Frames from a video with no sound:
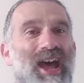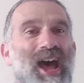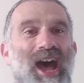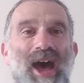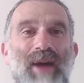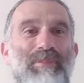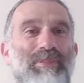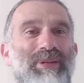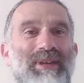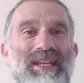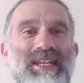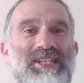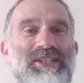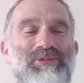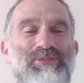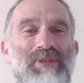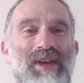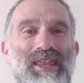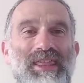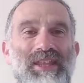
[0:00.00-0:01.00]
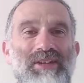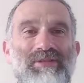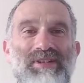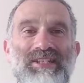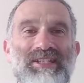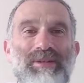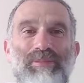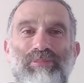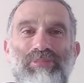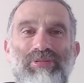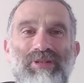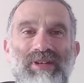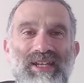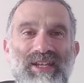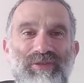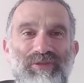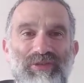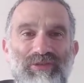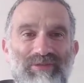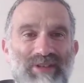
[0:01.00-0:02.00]
a place where there is a
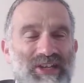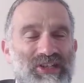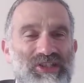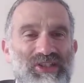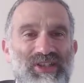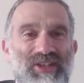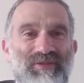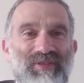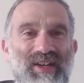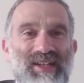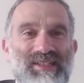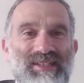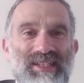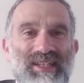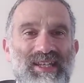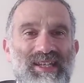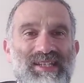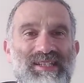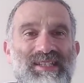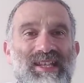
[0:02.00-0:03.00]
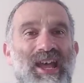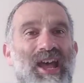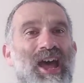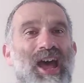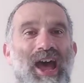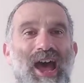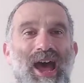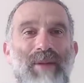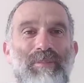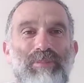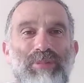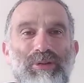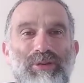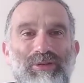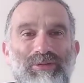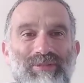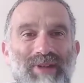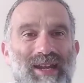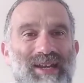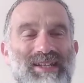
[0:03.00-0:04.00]
proliferation of ideas, a
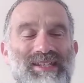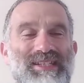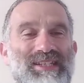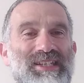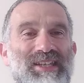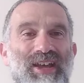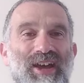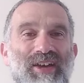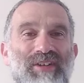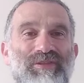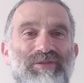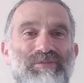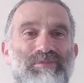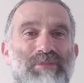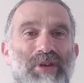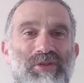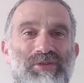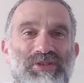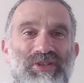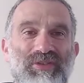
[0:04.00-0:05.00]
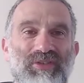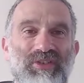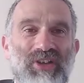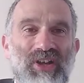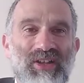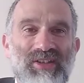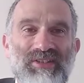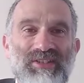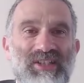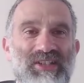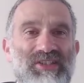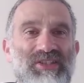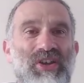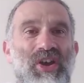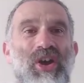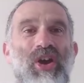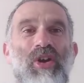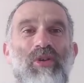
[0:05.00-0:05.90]
plurality of modes of conduct,